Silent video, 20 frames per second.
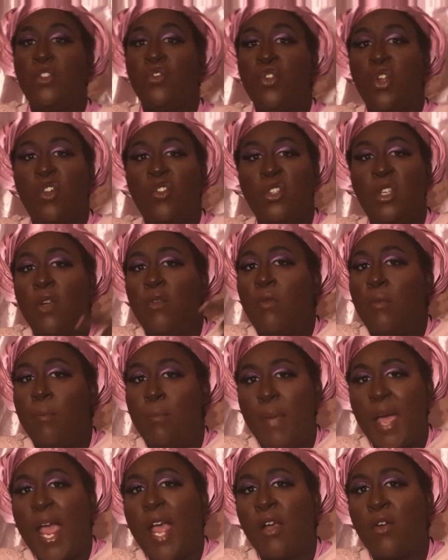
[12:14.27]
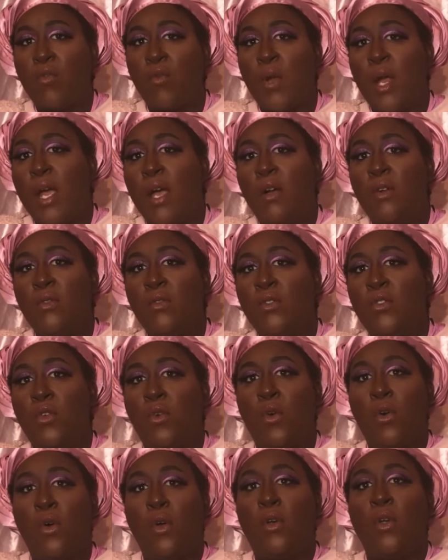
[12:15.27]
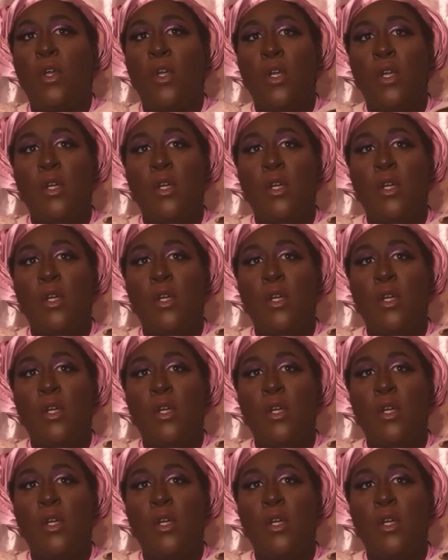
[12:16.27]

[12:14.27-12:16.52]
different backgrounds, or